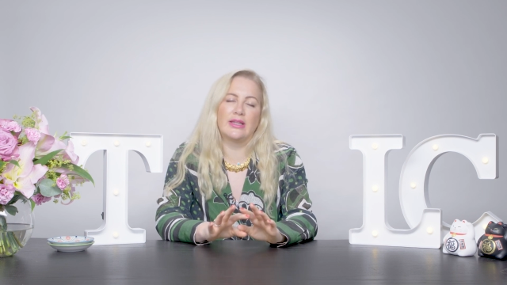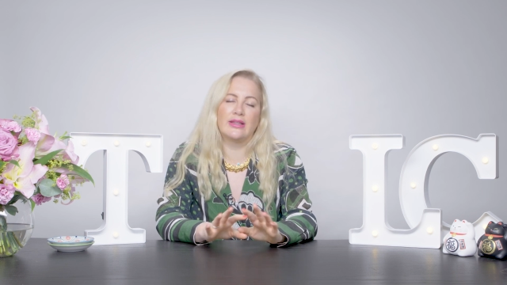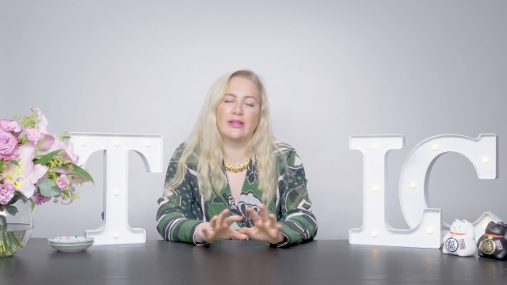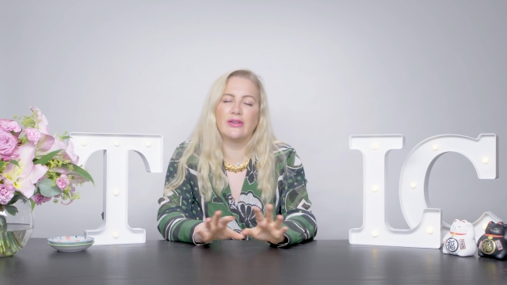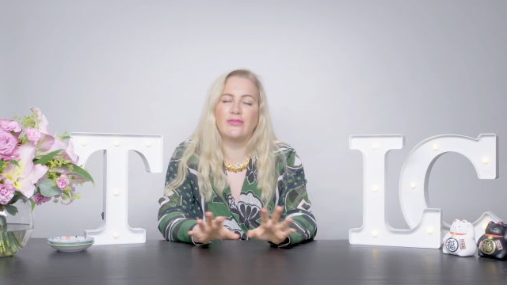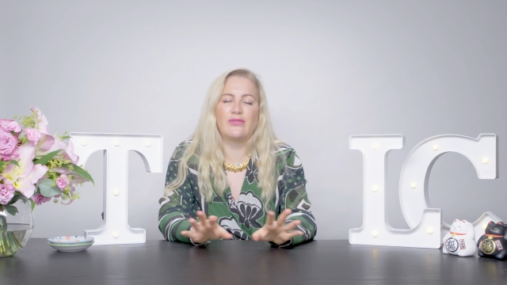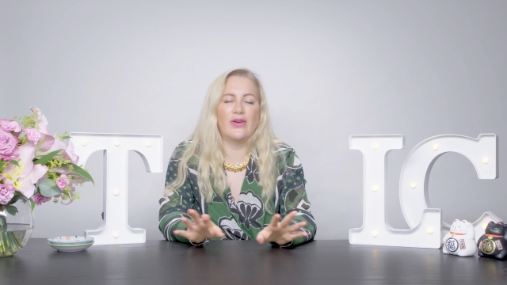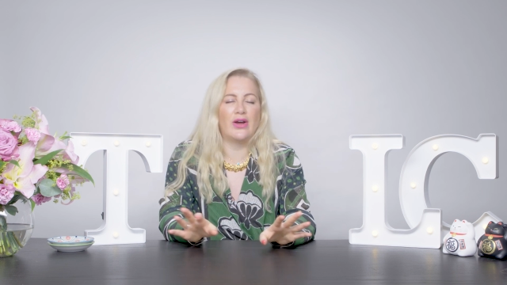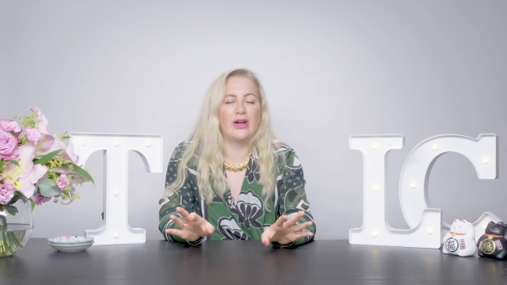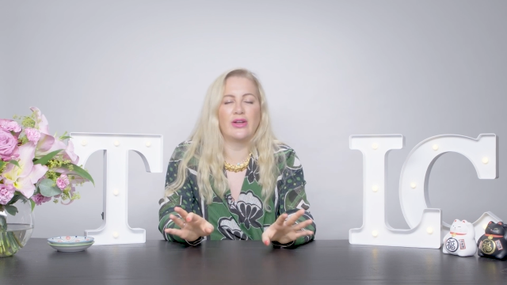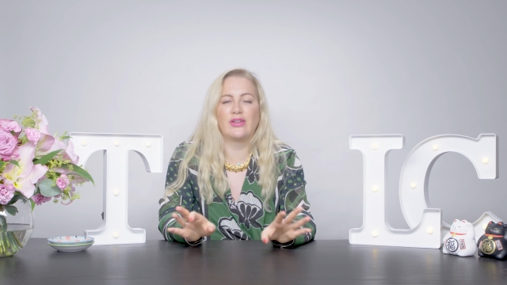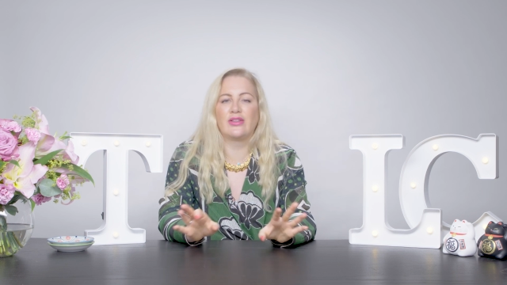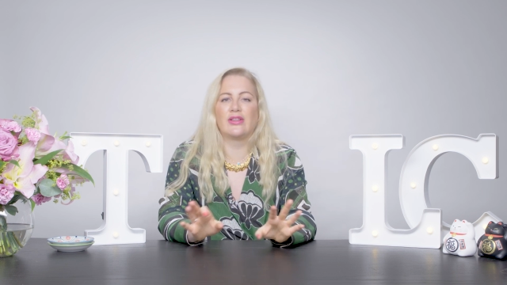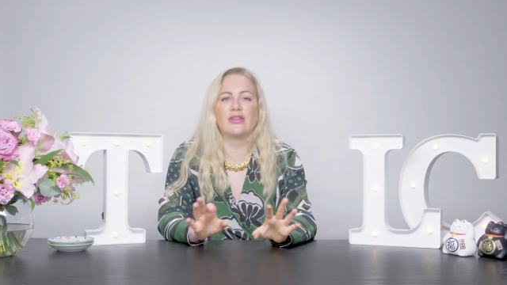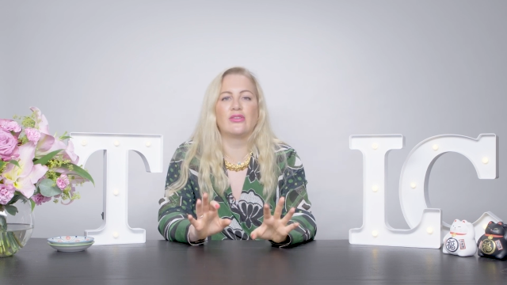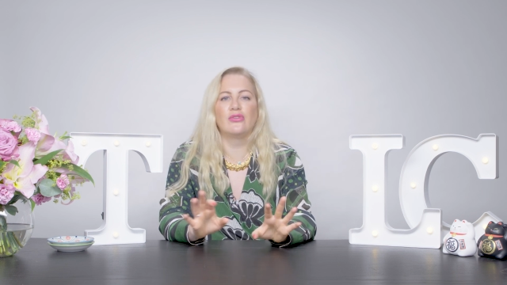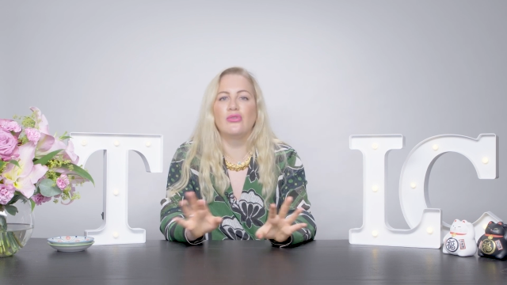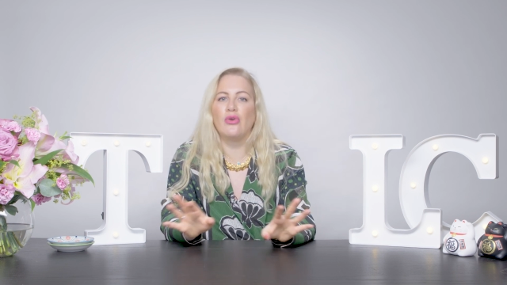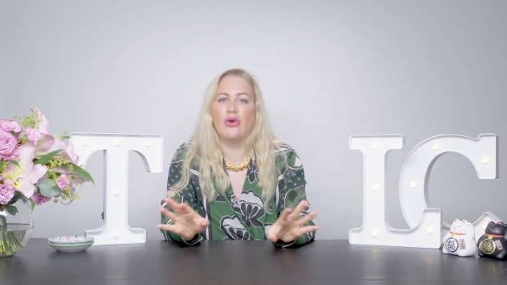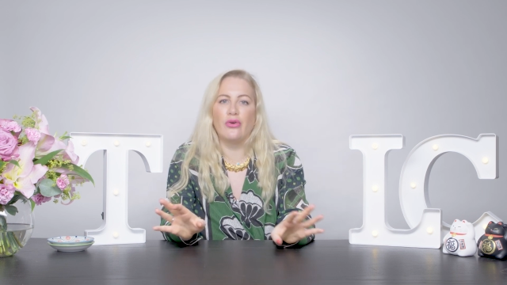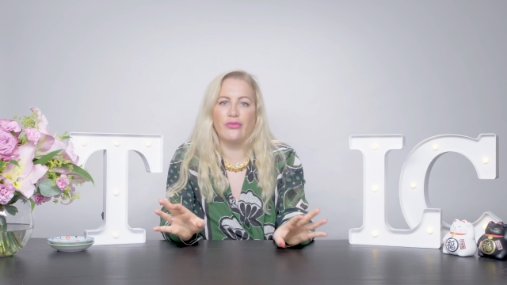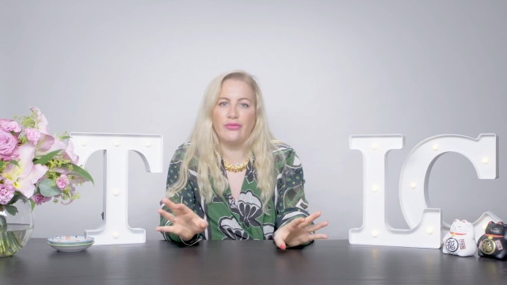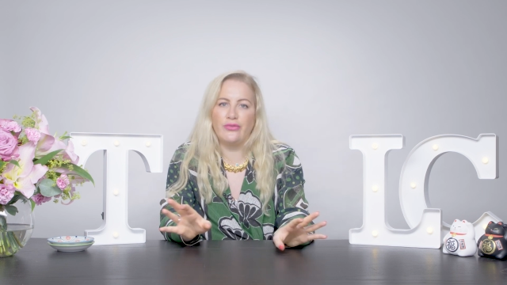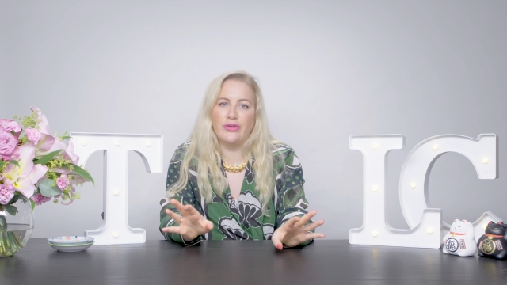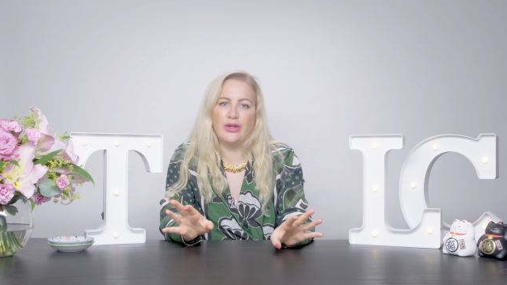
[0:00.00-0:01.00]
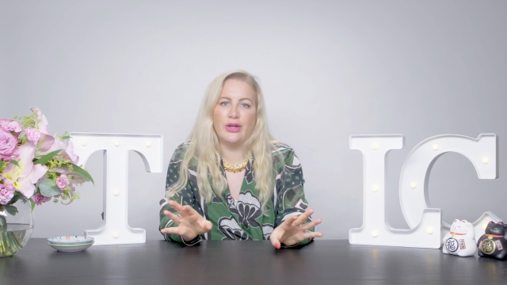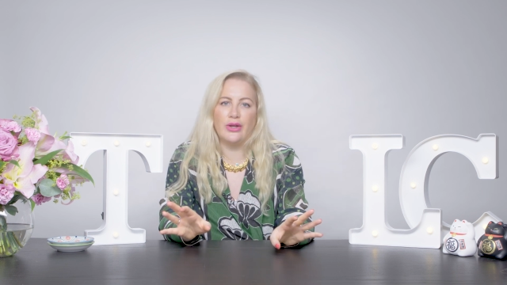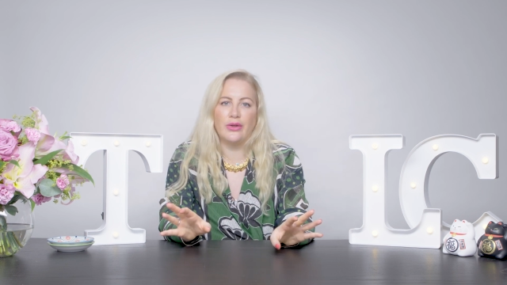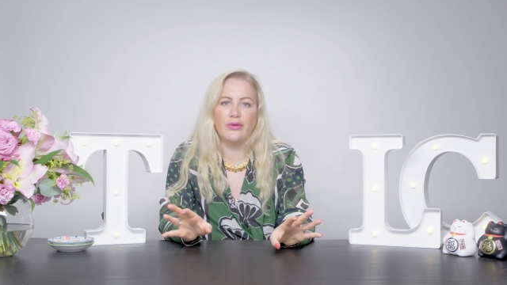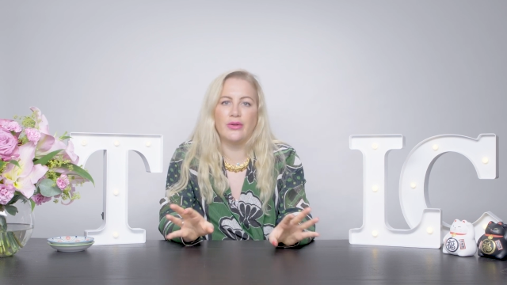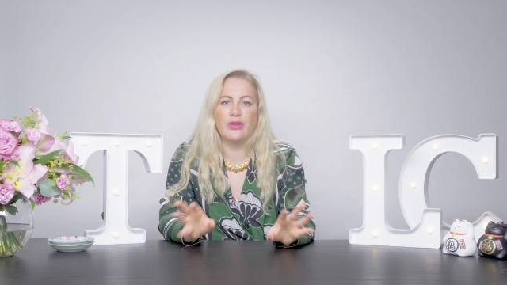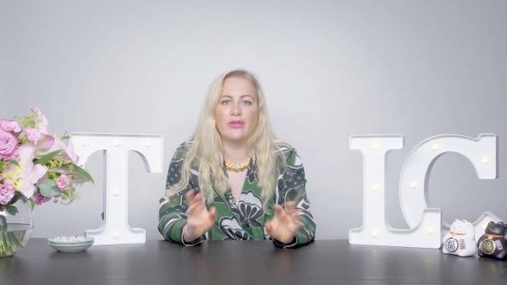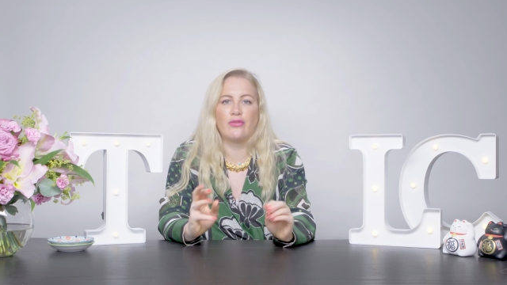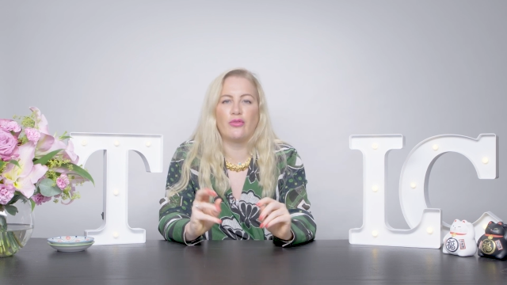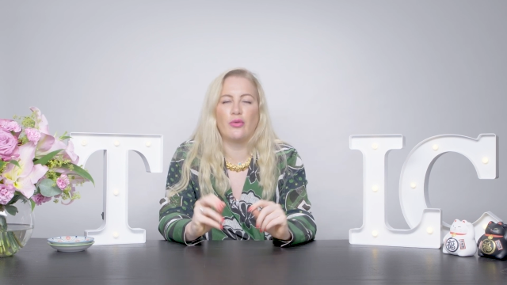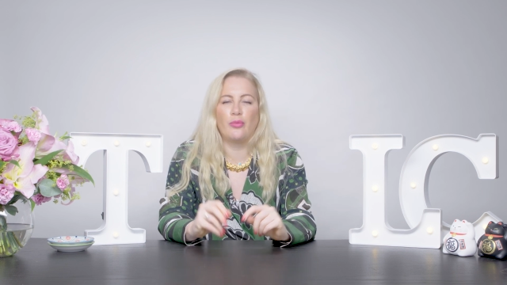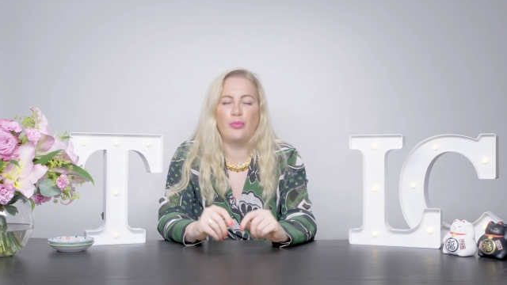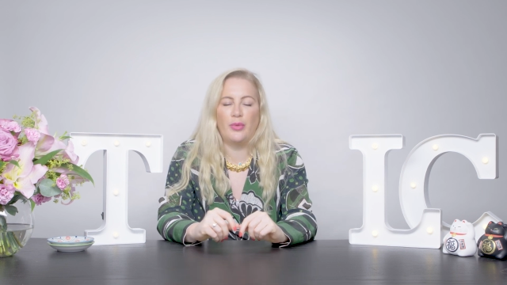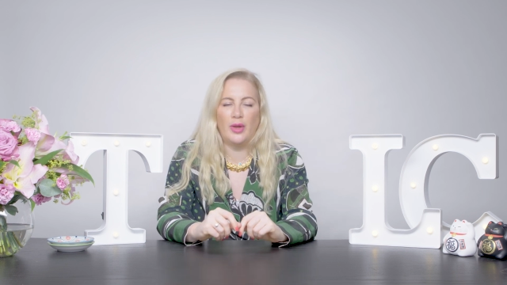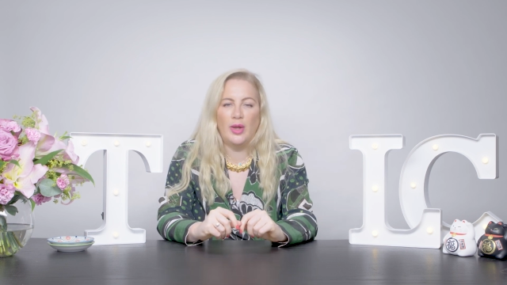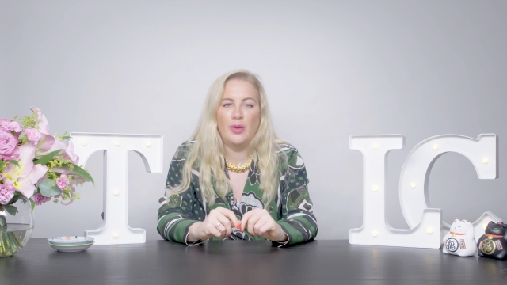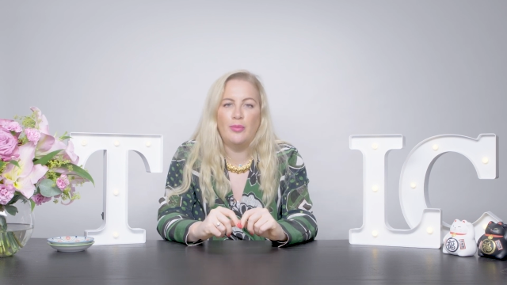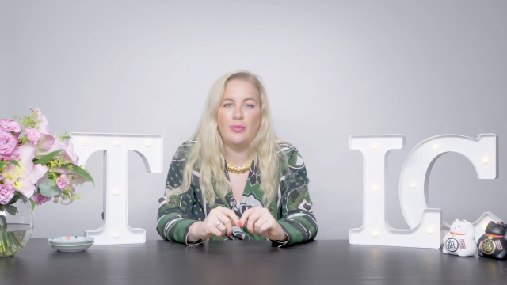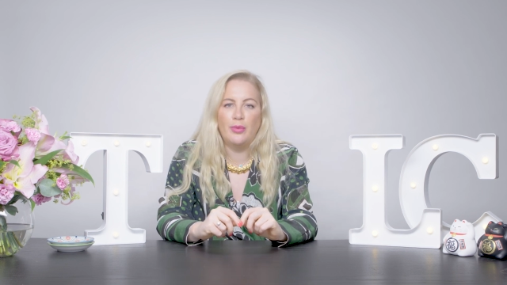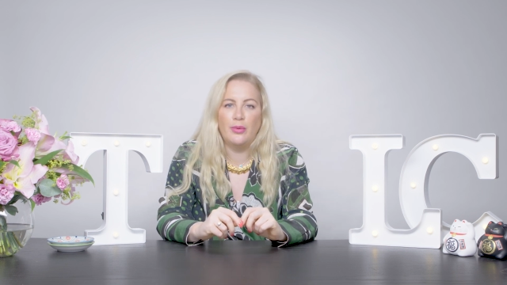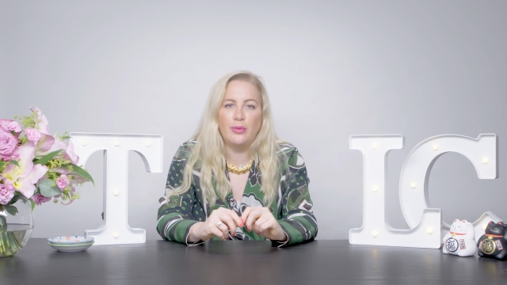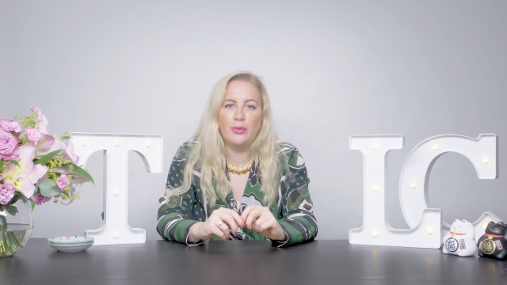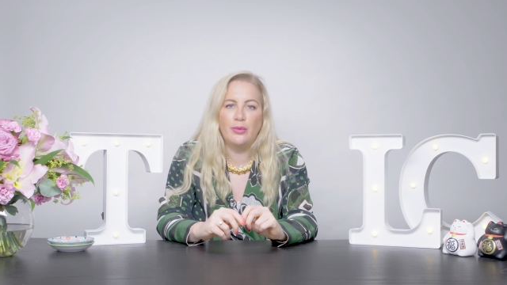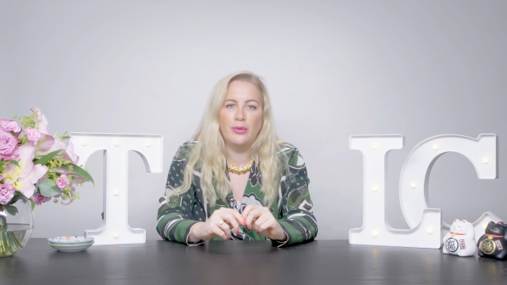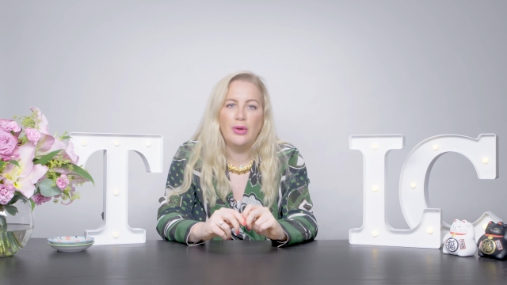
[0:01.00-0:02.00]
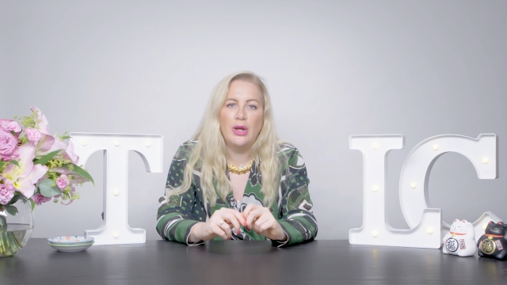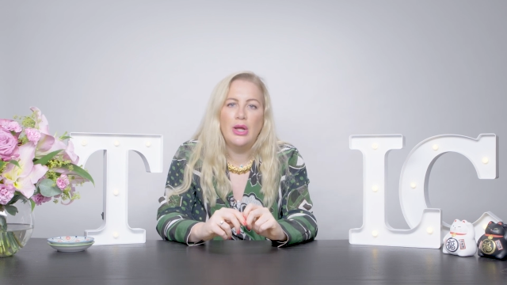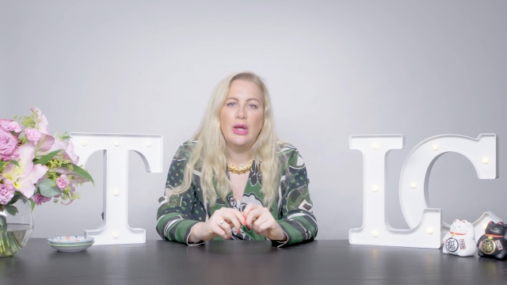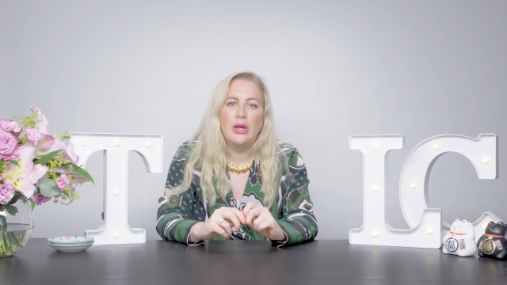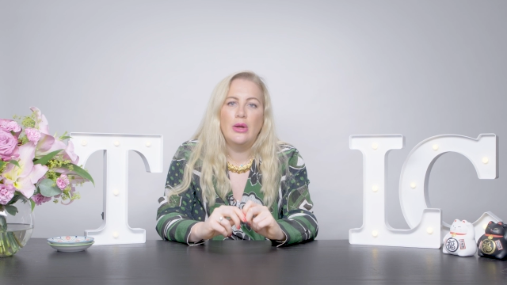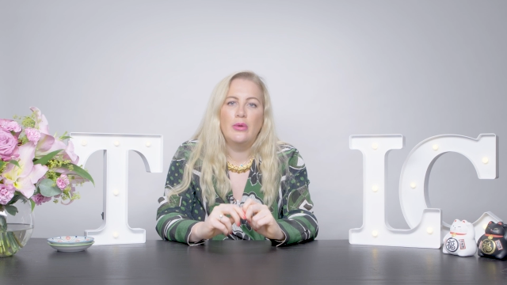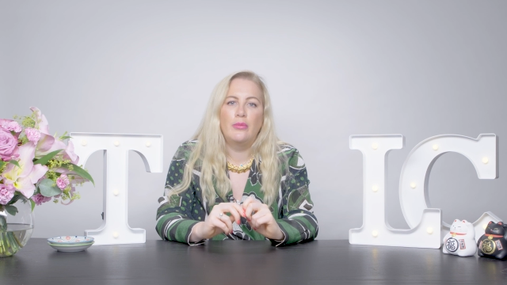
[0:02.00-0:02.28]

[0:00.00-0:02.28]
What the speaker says: advice is not for you. It's for people